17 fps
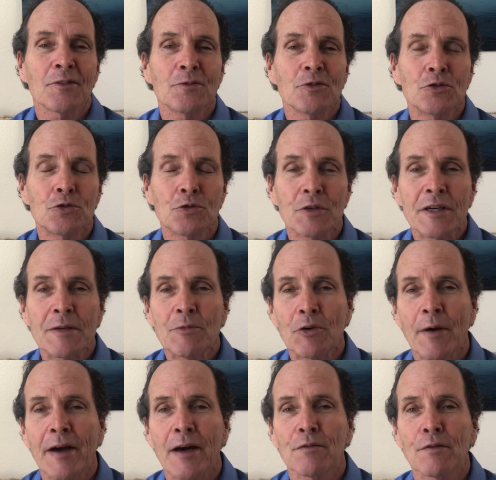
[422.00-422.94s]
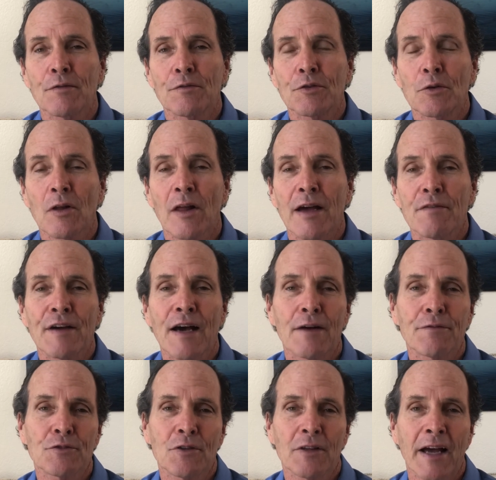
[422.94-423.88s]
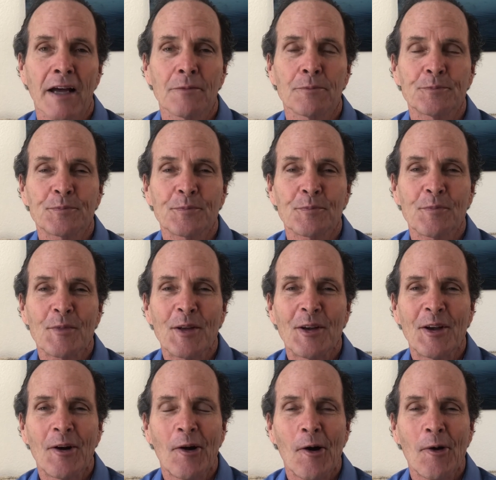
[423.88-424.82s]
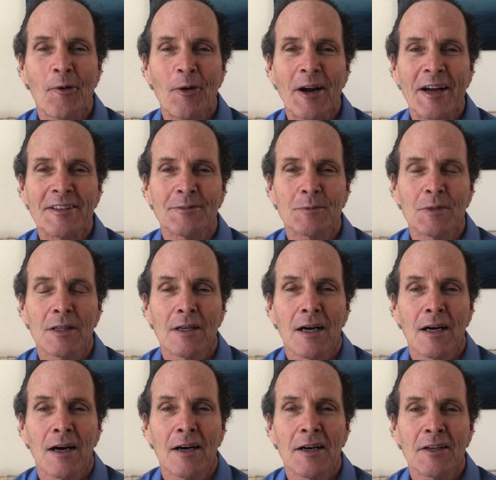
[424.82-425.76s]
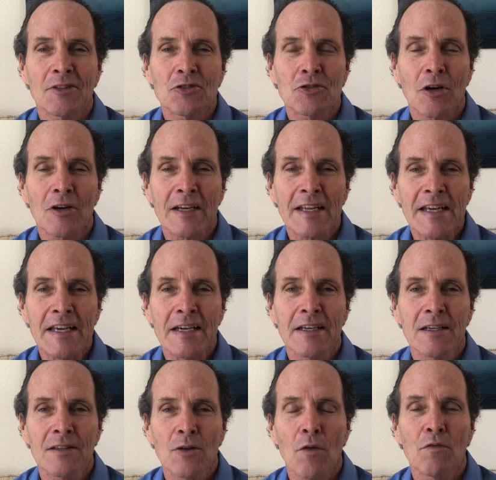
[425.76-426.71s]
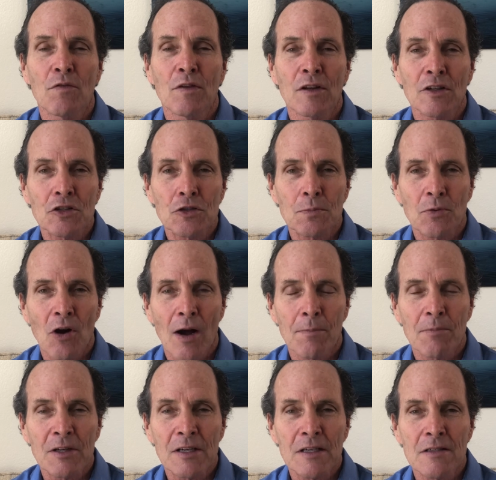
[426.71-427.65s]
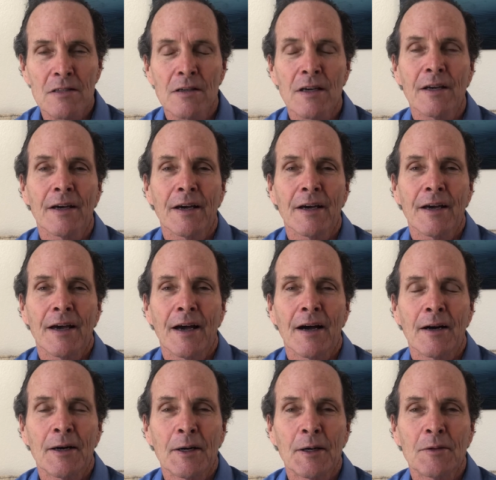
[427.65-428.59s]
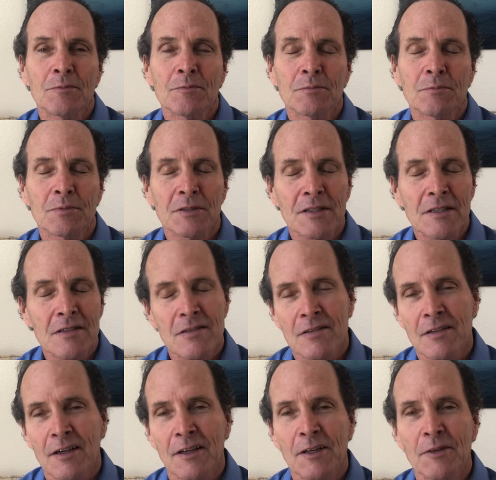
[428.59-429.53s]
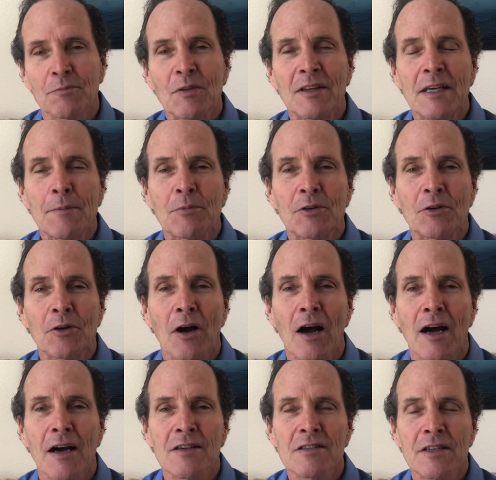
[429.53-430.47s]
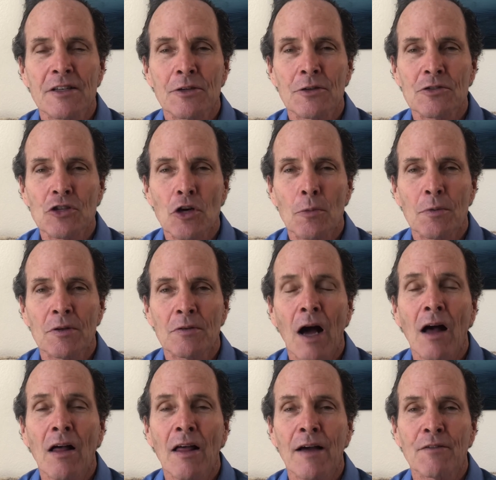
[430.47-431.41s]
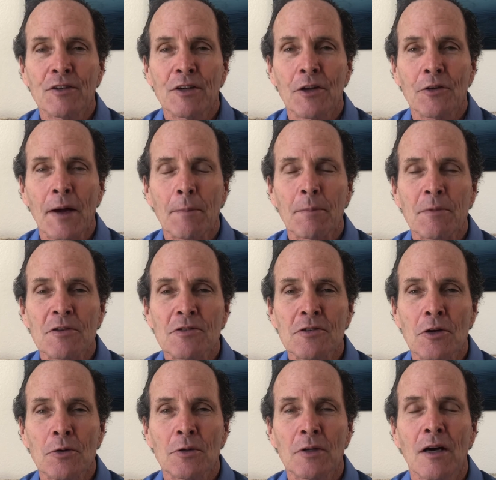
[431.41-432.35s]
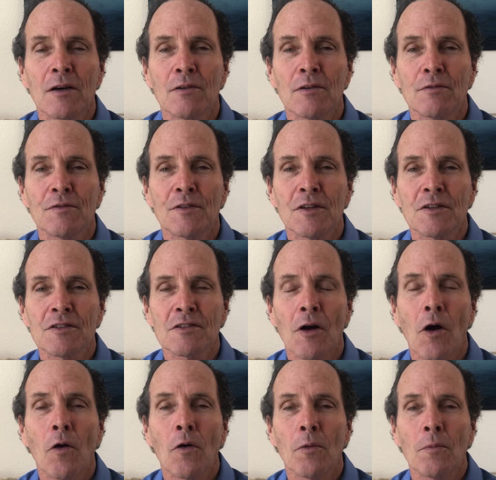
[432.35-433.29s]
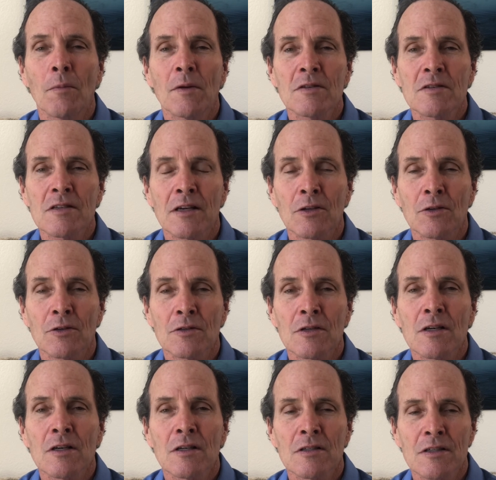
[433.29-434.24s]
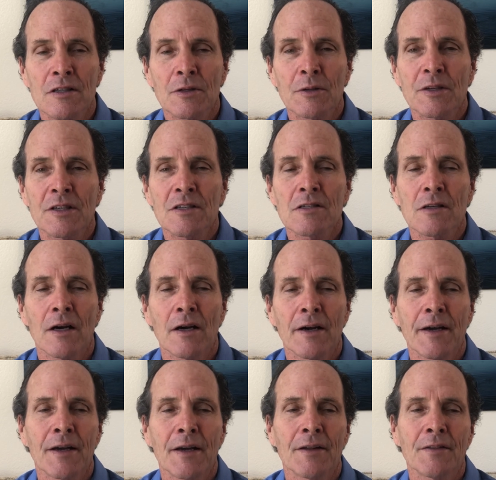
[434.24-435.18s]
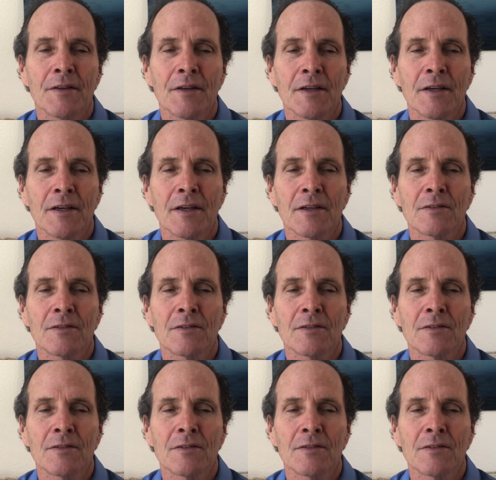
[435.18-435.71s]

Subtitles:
dream you have of your life after that. All right. Charley Egan, Village Properties. Please keep your eyes and ears open. I'll have another episode of this home seller series and the